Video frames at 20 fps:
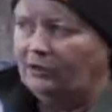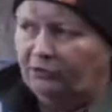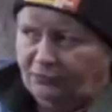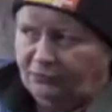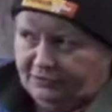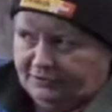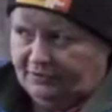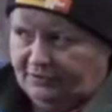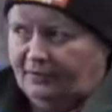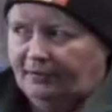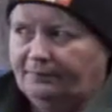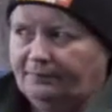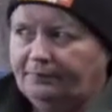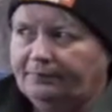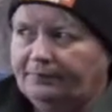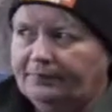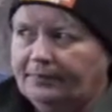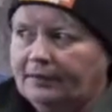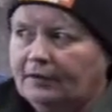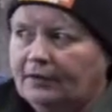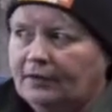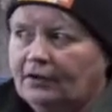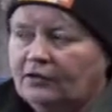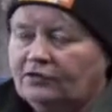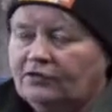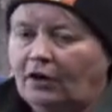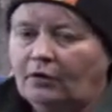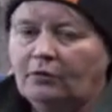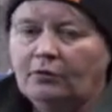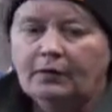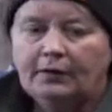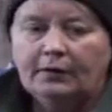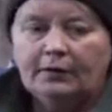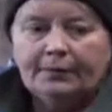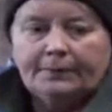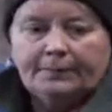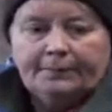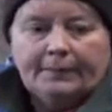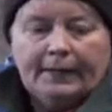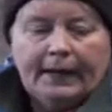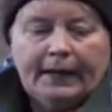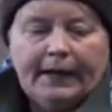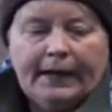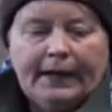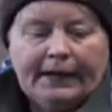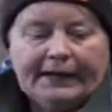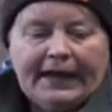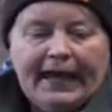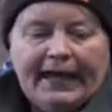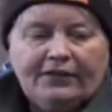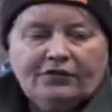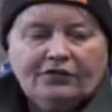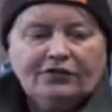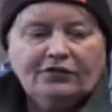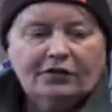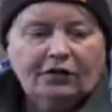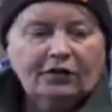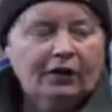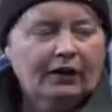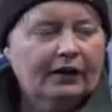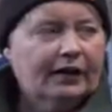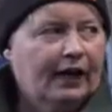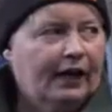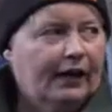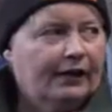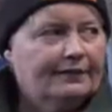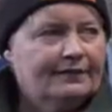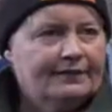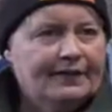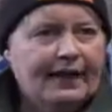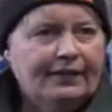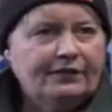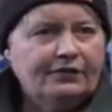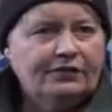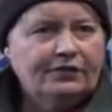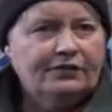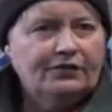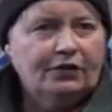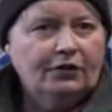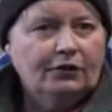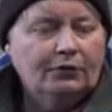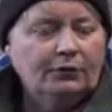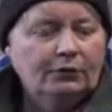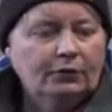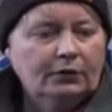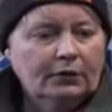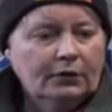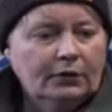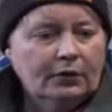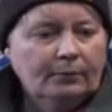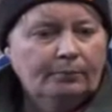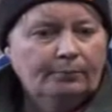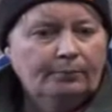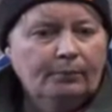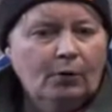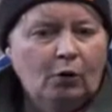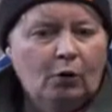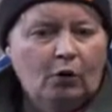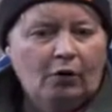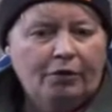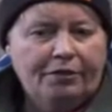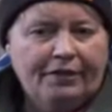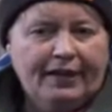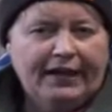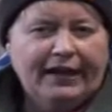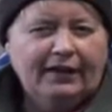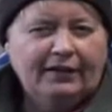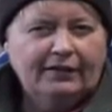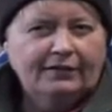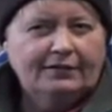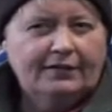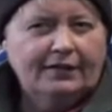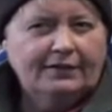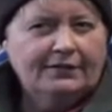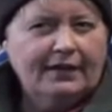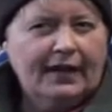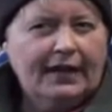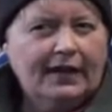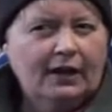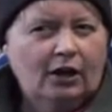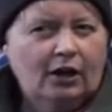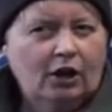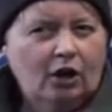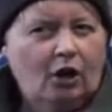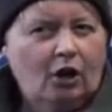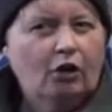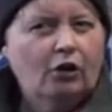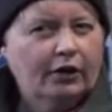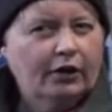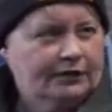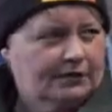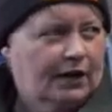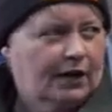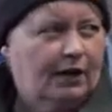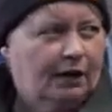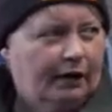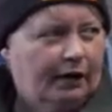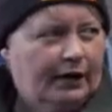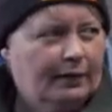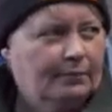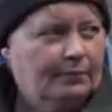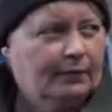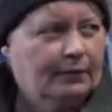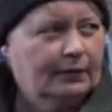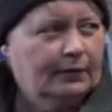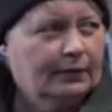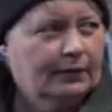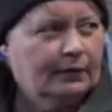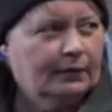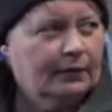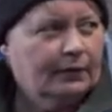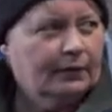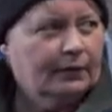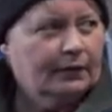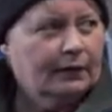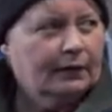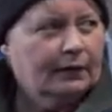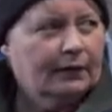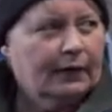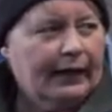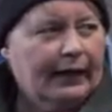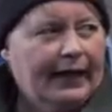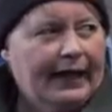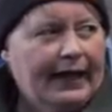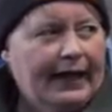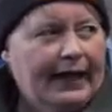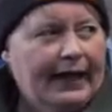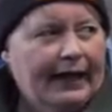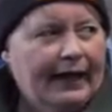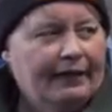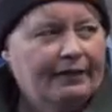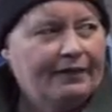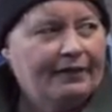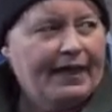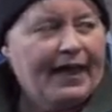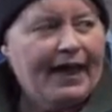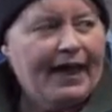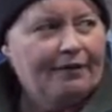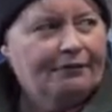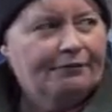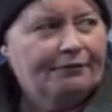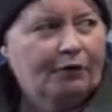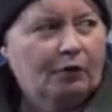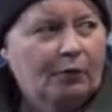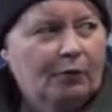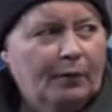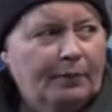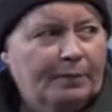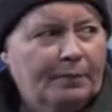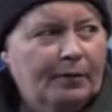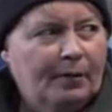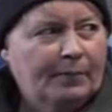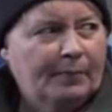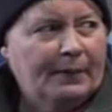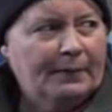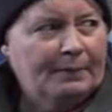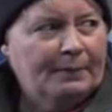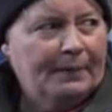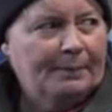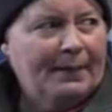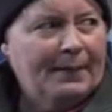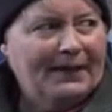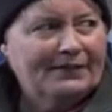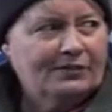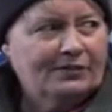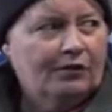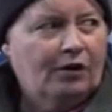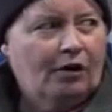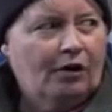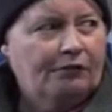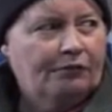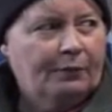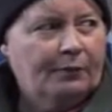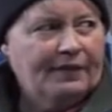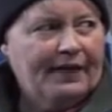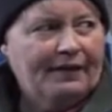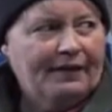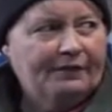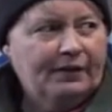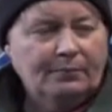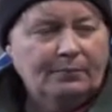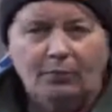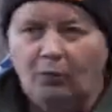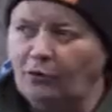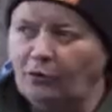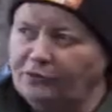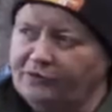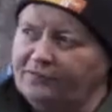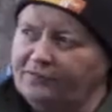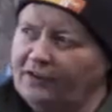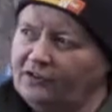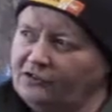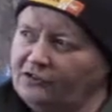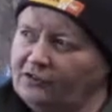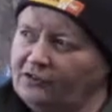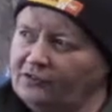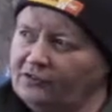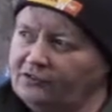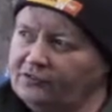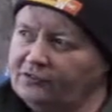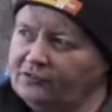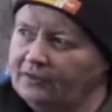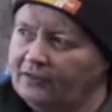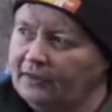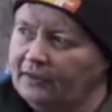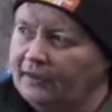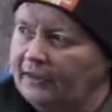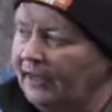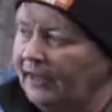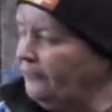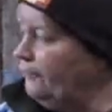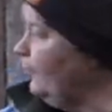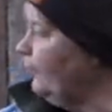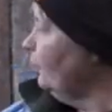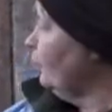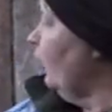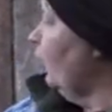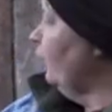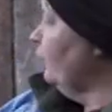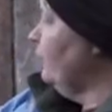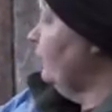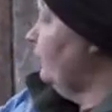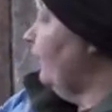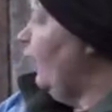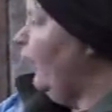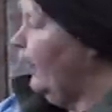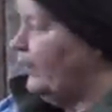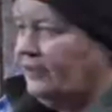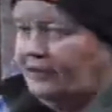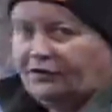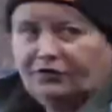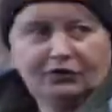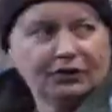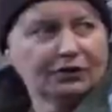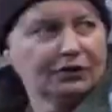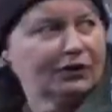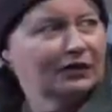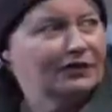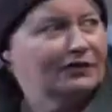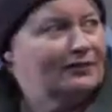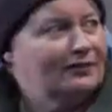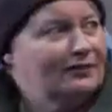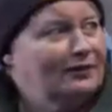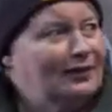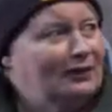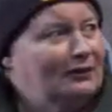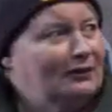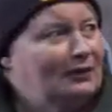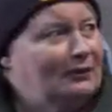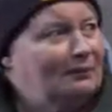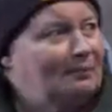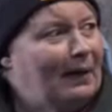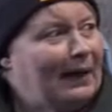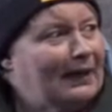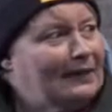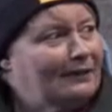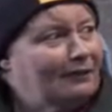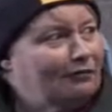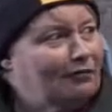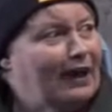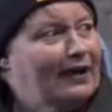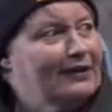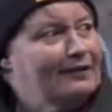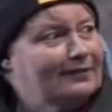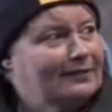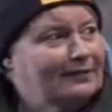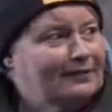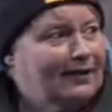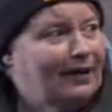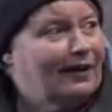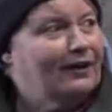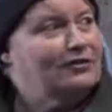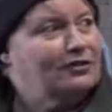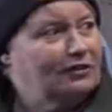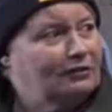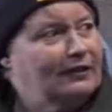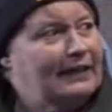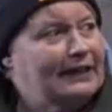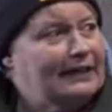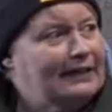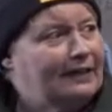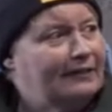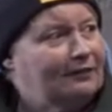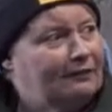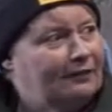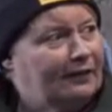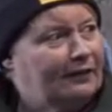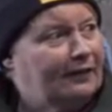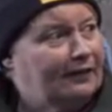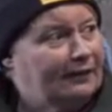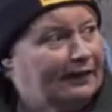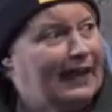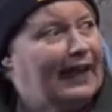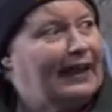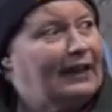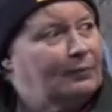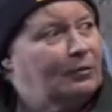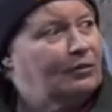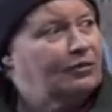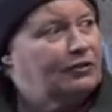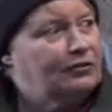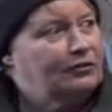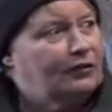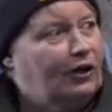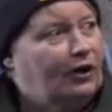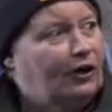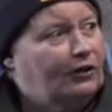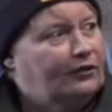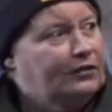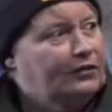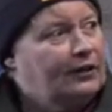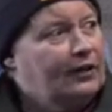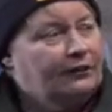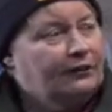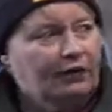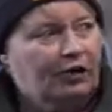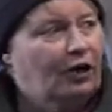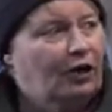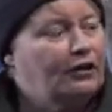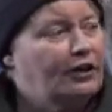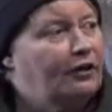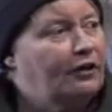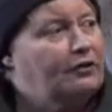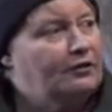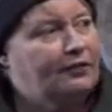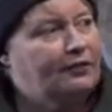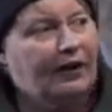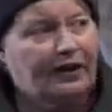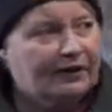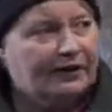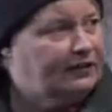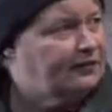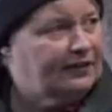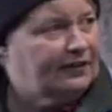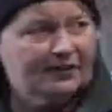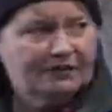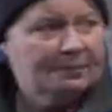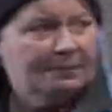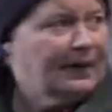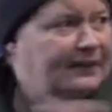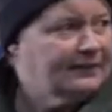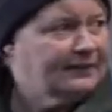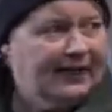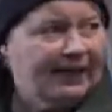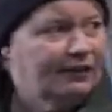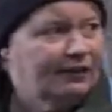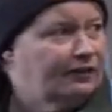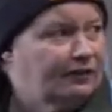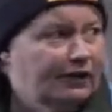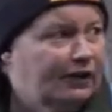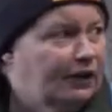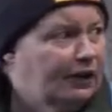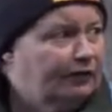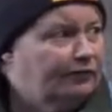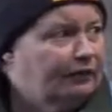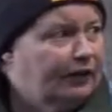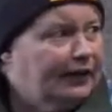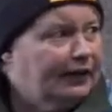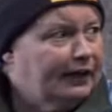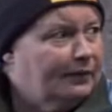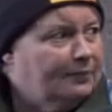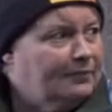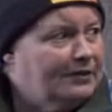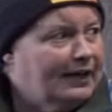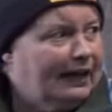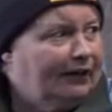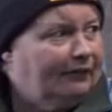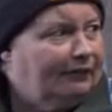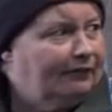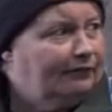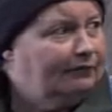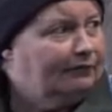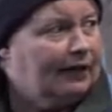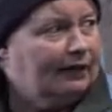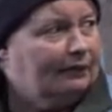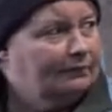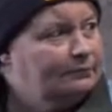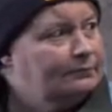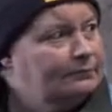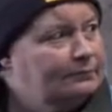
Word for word: all the time. So again, suckler guys tend to do more things that take a longer time uh, and therefore would probably be better off with having more divisions. If you've got dividers, you can, you can make the race the size you need it for the animals you've got. If you've got no dividers, expect to get a lot of running up and down. Yep.